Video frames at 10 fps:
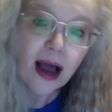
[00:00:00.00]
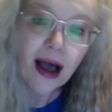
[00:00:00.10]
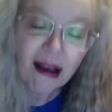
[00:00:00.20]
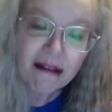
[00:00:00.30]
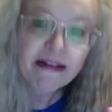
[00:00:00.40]

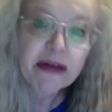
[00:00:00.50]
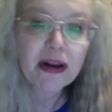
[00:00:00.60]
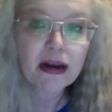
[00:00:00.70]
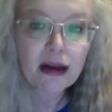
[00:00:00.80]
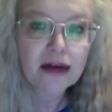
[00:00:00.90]
I found a
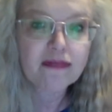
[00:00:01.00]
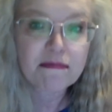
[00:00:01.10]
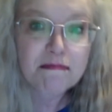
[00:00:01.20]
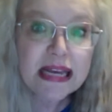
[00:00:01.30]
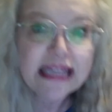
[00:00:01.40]
lot of
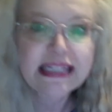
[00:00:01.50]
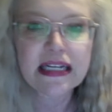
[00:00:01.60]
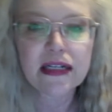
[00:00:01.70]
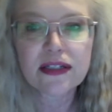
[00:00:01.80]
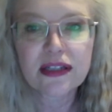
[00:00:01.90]

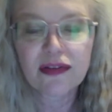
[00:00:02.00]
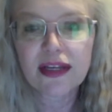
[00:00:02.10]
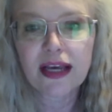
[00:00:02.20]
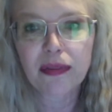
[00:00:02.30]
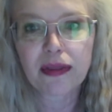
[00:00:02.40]
amazing
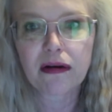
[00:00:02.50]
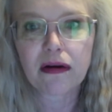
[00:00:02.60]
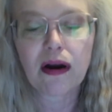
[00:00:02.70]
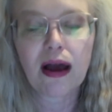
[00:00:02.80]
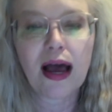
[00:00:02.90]
TV out there.